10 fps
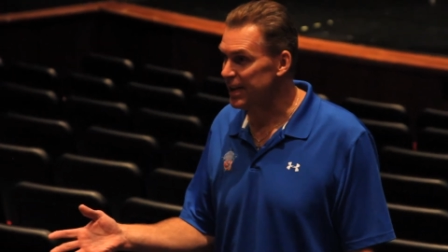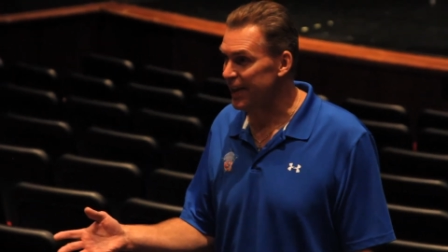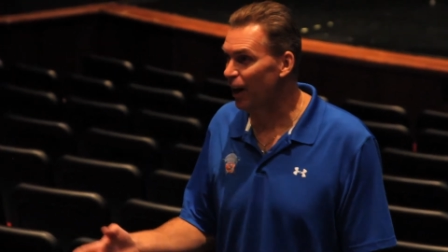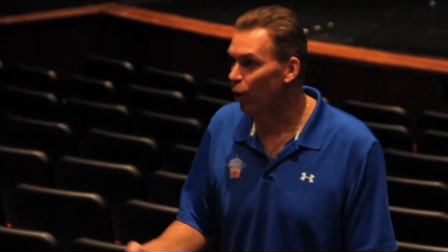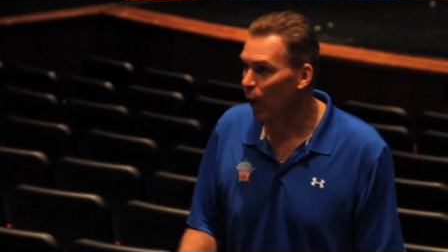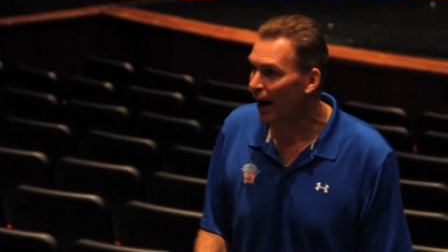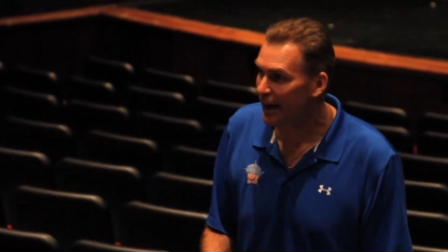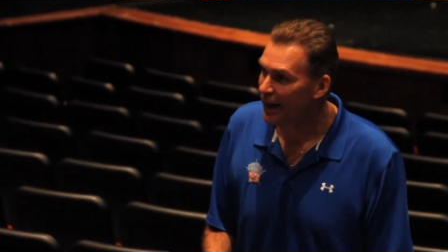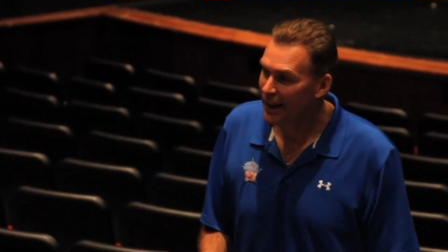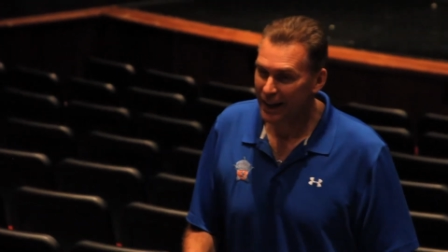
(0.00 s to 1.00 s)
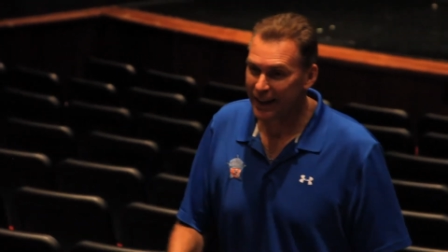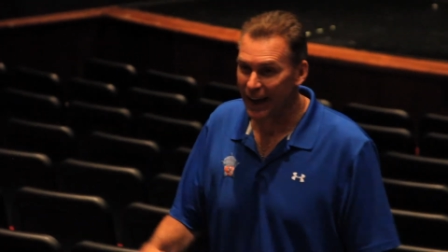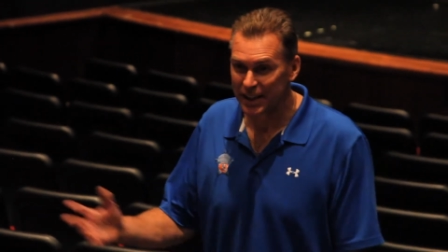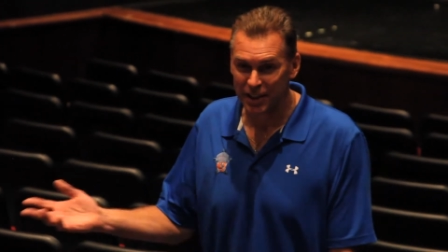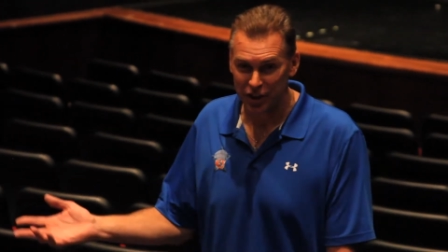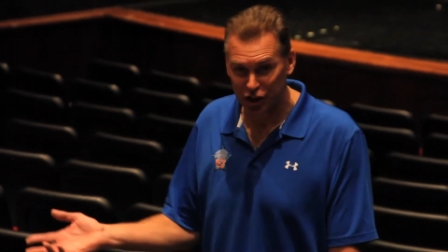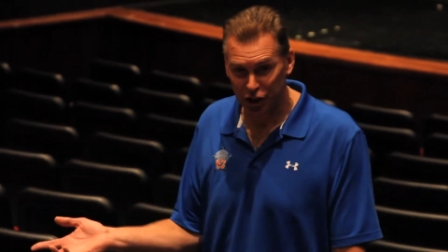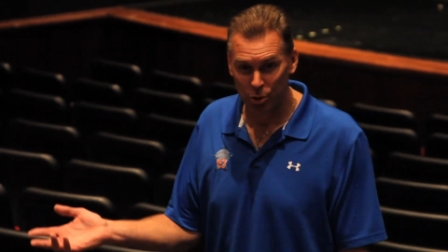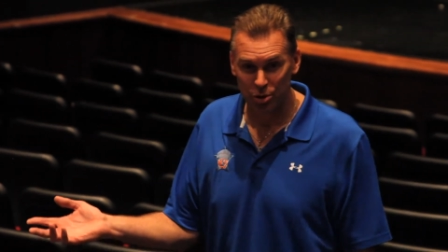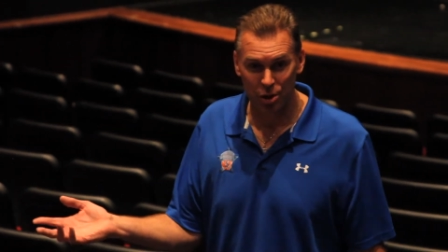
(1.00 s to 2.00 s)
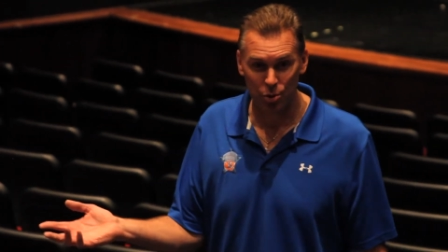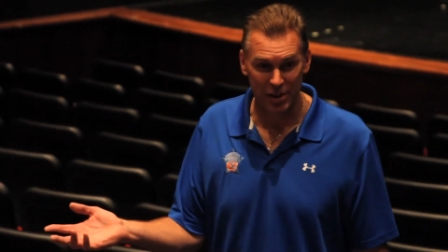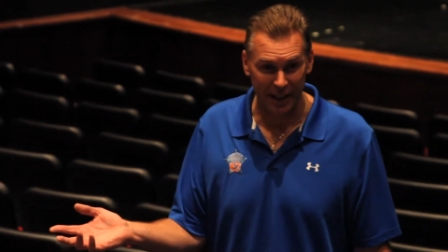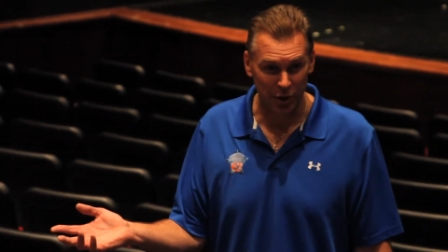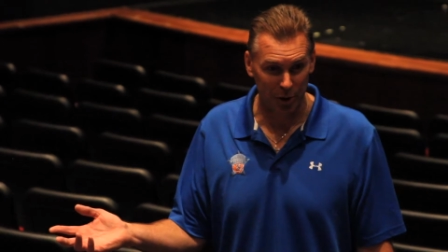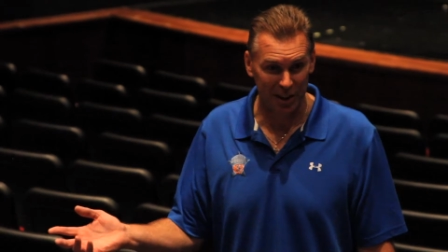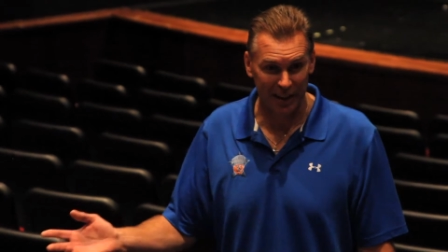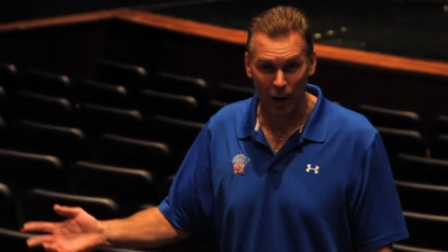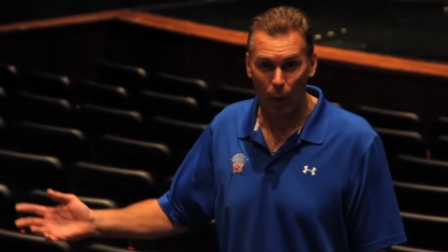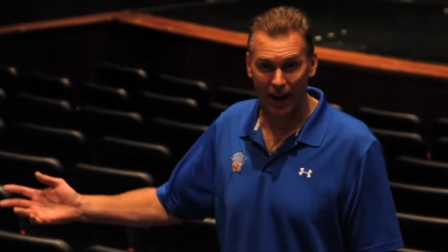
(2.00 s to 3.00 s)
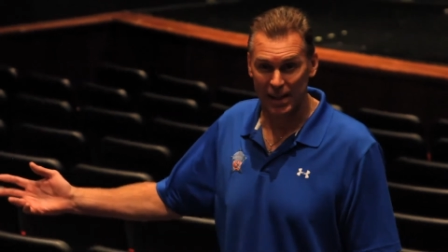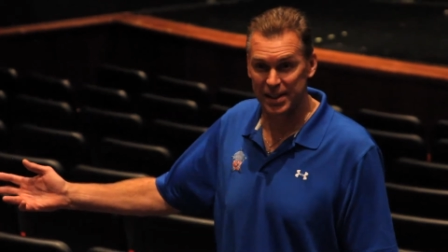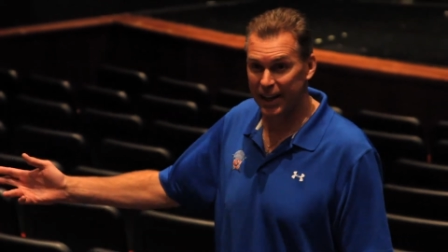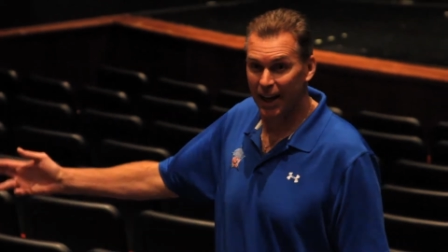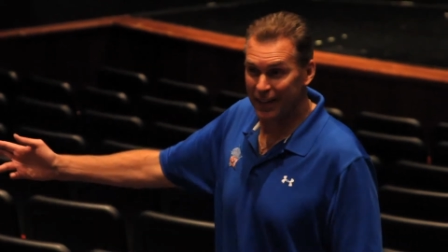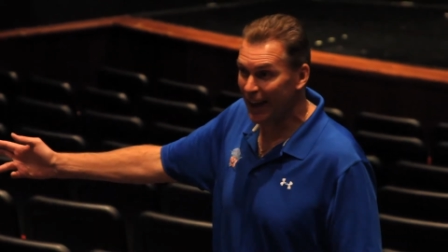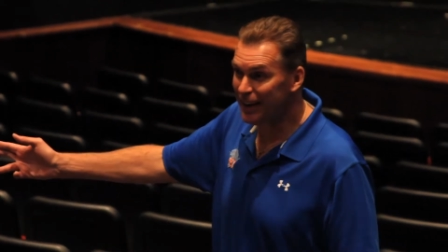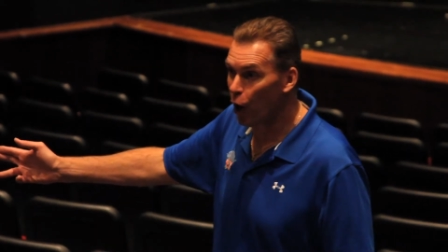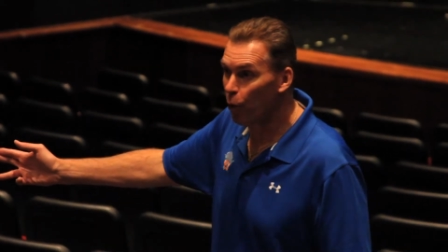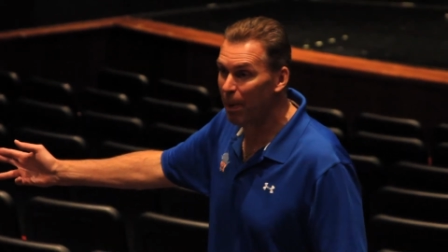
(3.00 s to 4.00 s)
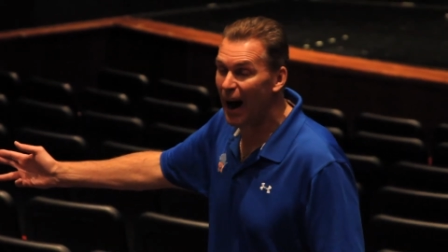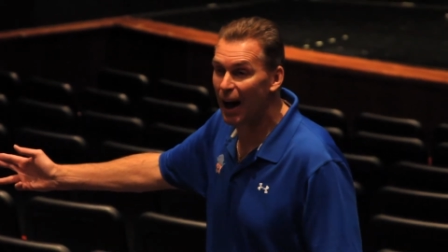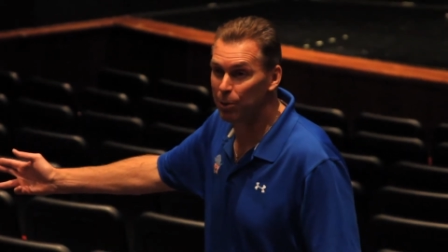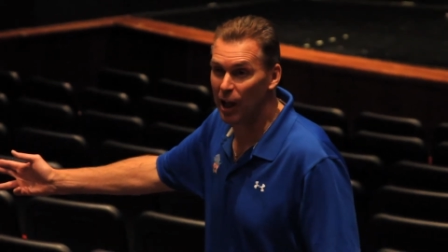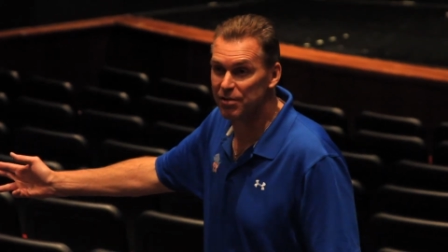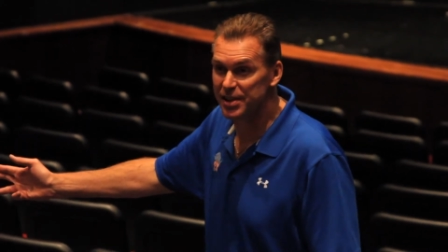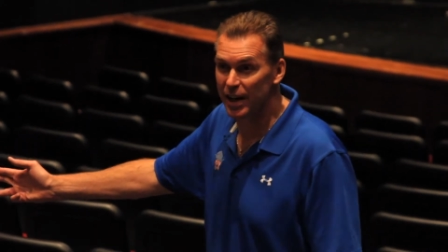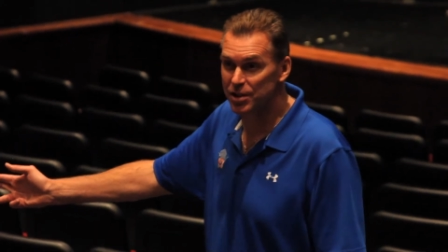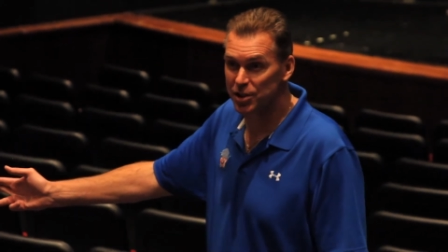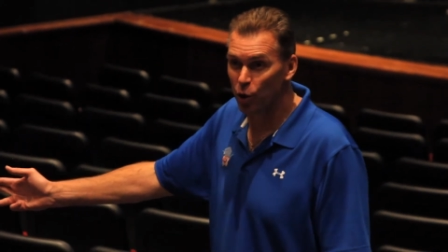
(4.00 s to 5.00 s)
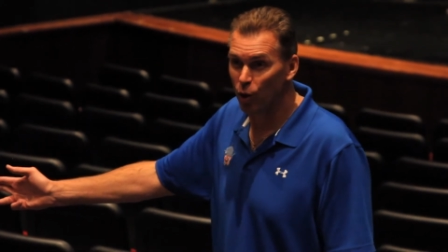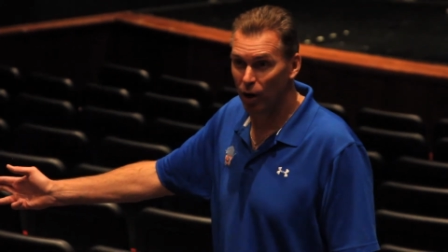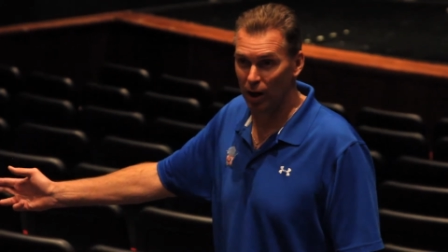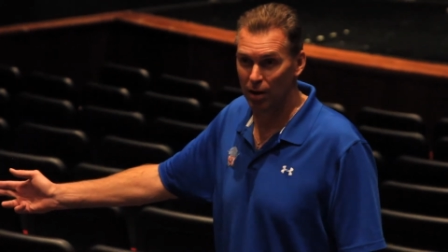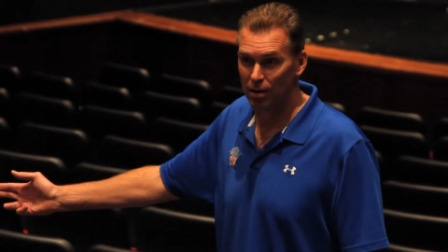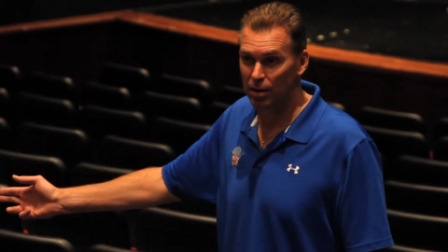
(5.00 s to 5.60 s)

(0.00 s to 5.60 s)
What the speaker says: They don't want to guess and choose who's interested. They want to say, they know Bob loves their school.